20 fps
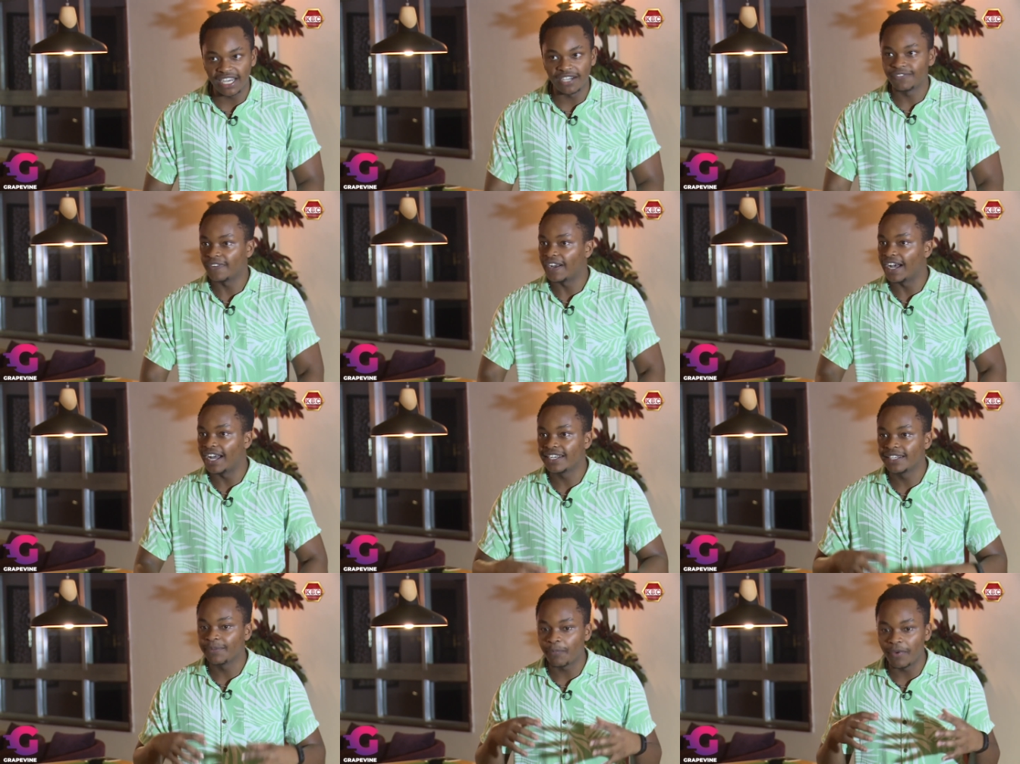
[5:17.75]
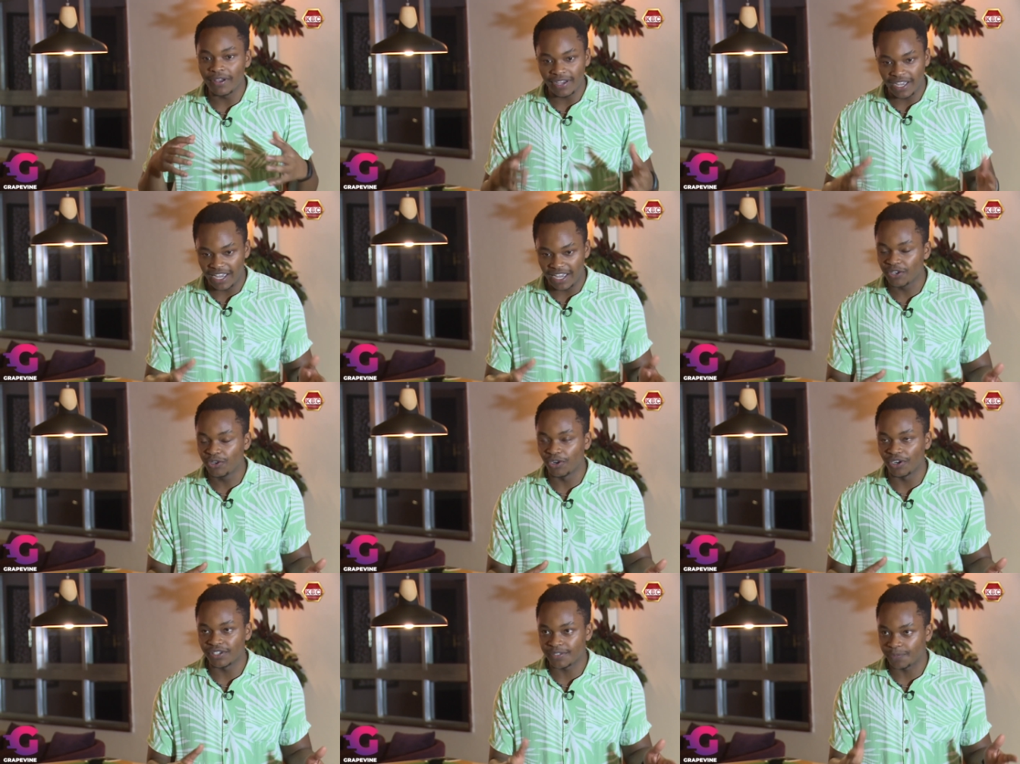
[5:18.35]
and I
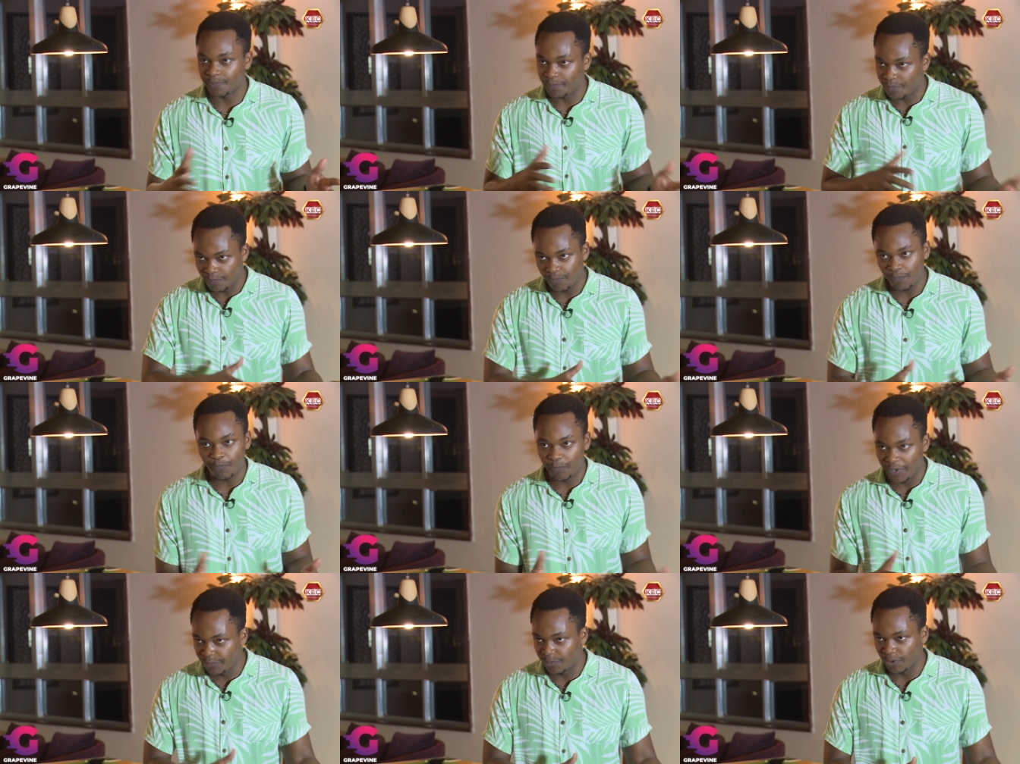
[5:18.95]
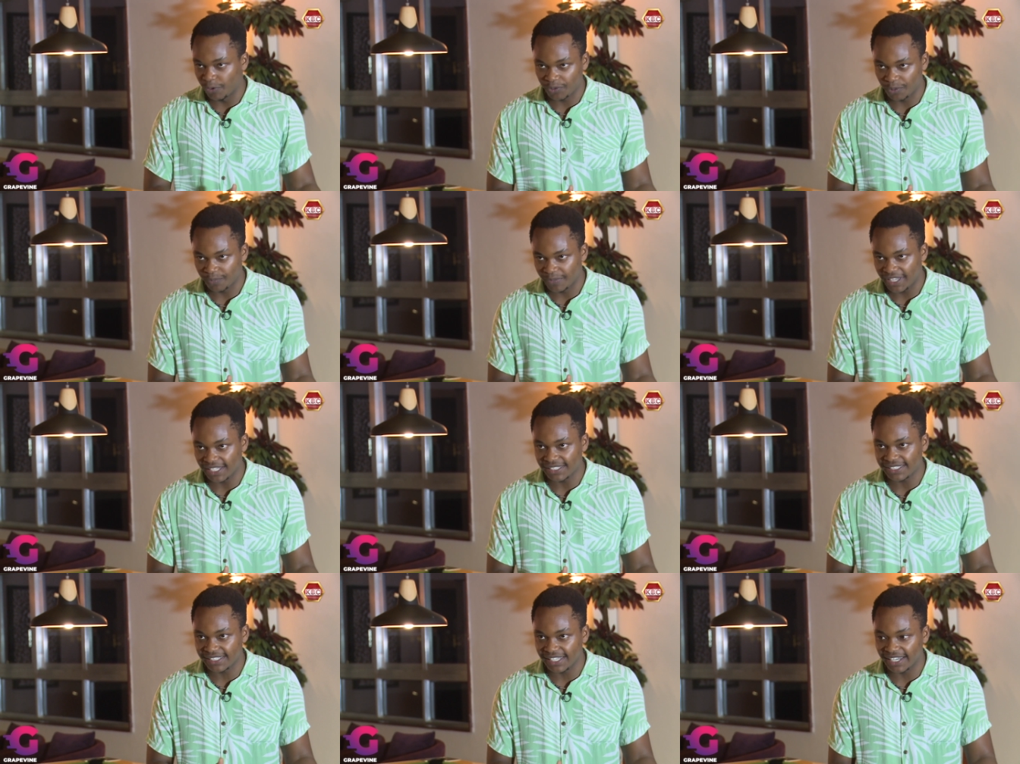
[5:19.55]
got people from that
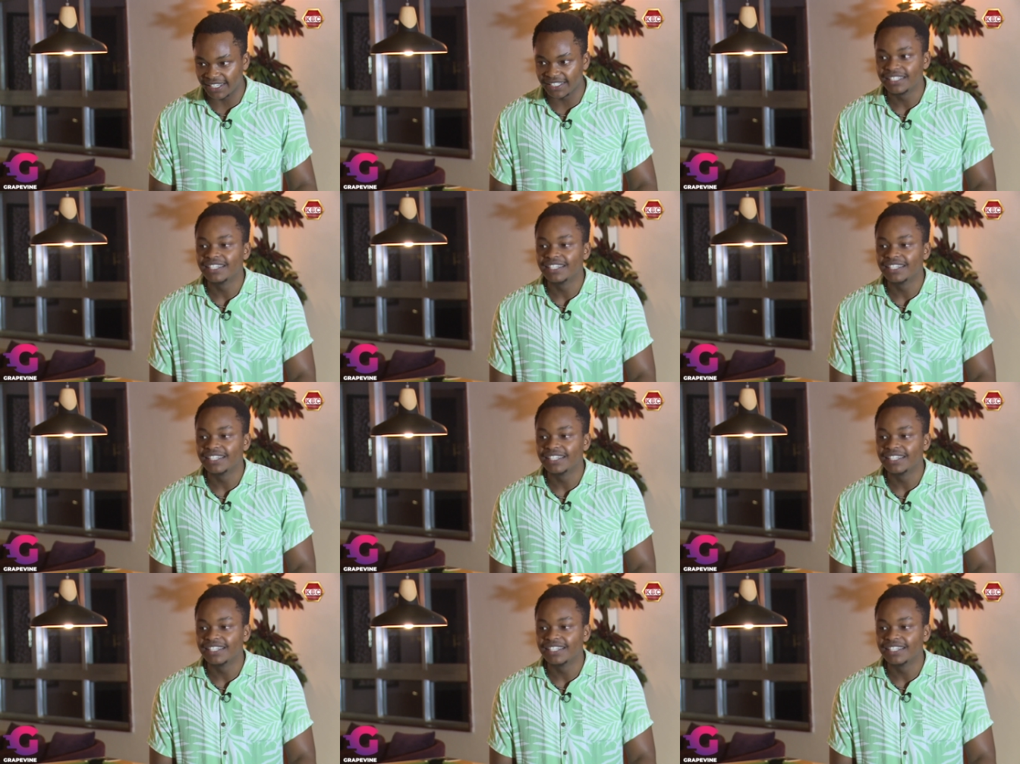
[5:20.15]
side.